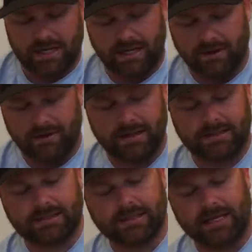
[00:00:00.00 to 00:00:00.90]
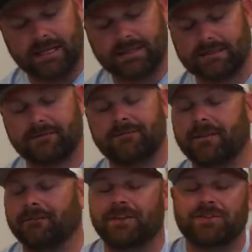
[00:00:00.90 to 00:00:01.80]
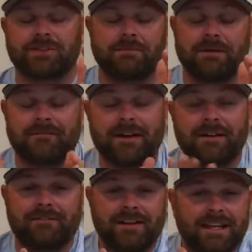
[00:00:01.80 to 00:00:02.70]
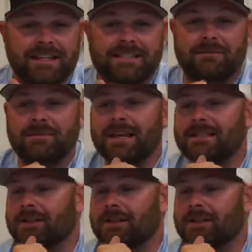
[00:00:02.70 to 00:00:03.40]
You know, it's it's the fish can be very finicky some days.